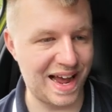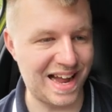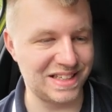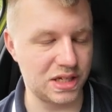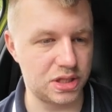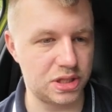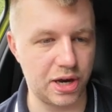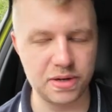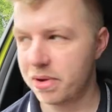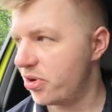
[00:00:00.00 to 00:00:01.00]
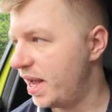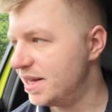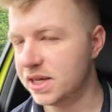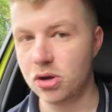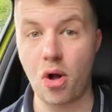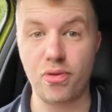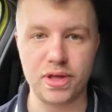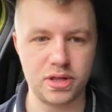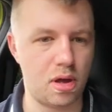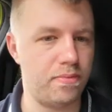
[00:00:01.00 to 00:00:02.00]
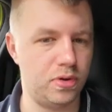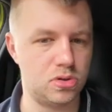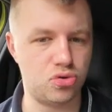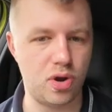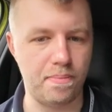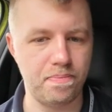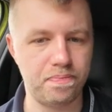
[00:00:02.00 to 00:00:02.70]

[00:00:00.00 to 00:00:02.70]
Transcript: and side mirror heating on this comfort trim.